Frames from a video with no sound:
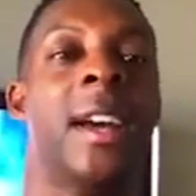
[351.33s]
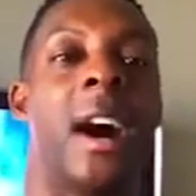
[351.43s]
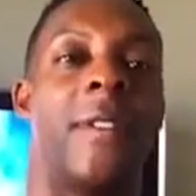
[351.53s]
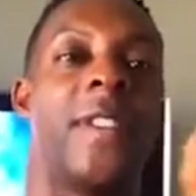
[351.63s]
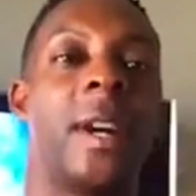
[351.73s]

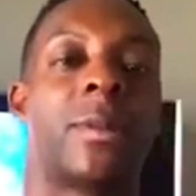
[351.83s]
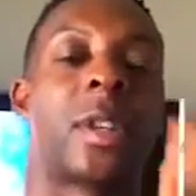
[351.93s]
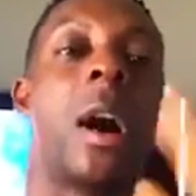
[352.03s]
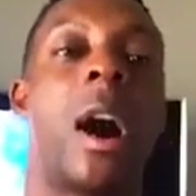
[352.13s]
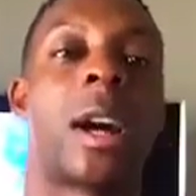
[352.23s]
of him
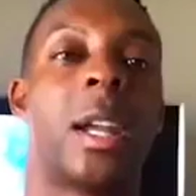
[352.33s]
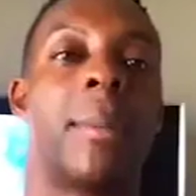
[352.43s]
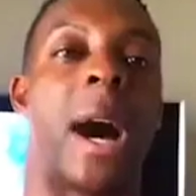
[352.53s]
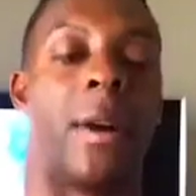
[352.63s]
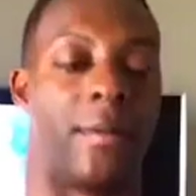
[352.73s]
talking
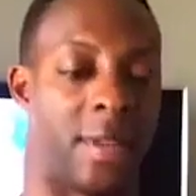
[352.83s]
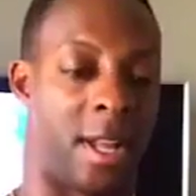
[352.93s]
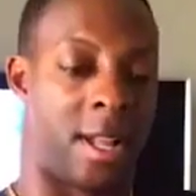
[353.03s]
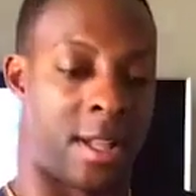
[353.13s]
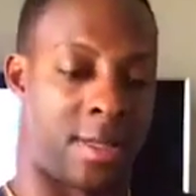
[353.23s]
about
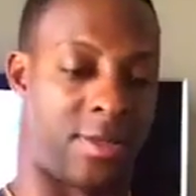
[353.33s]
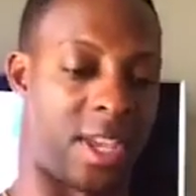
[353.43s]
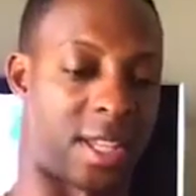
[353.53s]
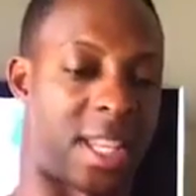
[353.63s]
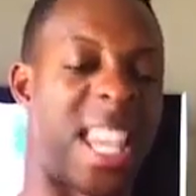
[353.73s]
this.